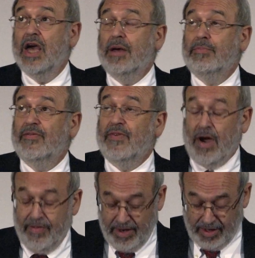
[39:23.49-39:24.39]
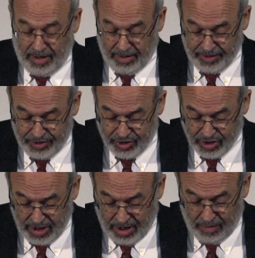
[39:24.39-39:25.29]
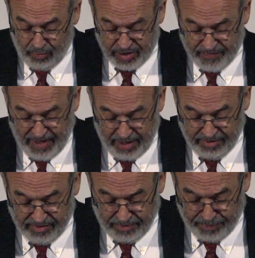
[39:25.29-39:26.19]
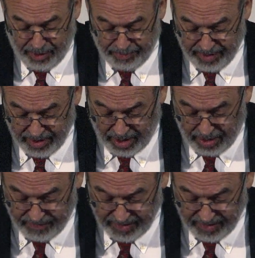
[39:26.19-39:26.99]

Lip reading: and provide the knowledge on which values are appropriately